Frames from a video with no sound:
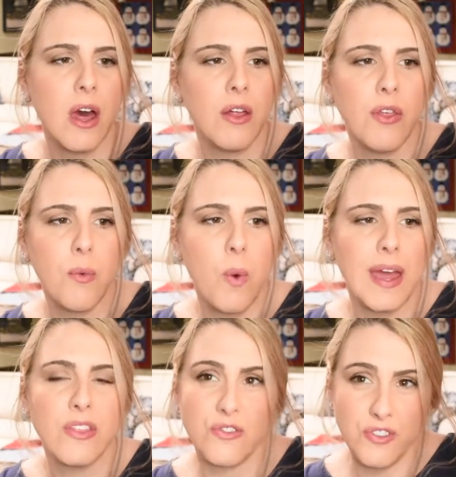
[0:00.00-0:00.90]
the
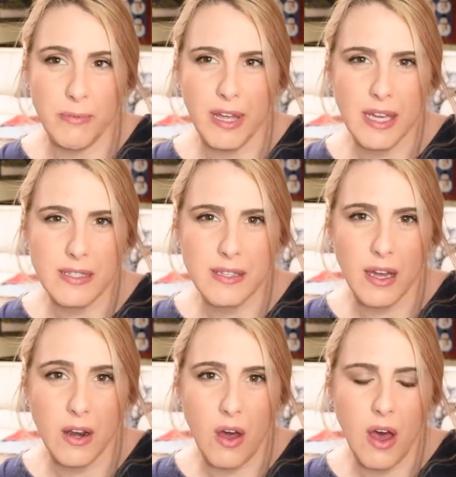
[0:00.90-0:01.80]
way the ribbing is
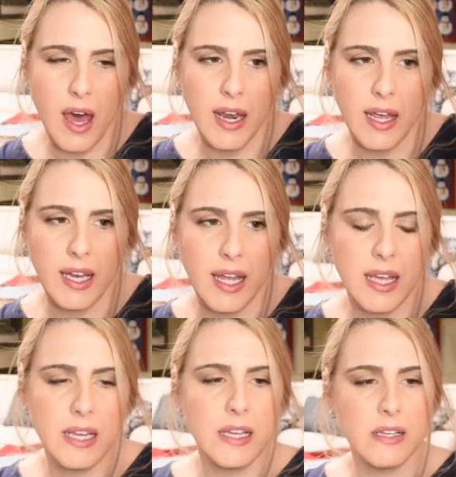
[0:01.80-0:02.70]
done on it
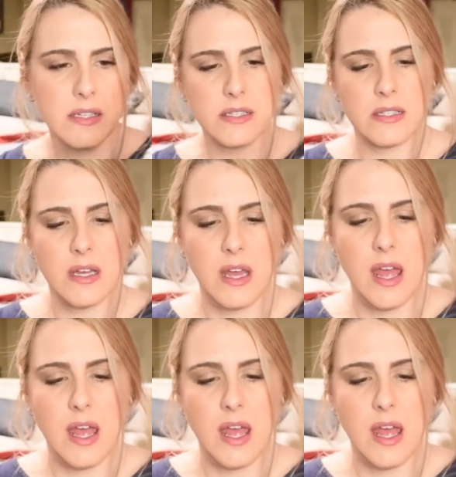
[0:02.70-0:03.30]
is,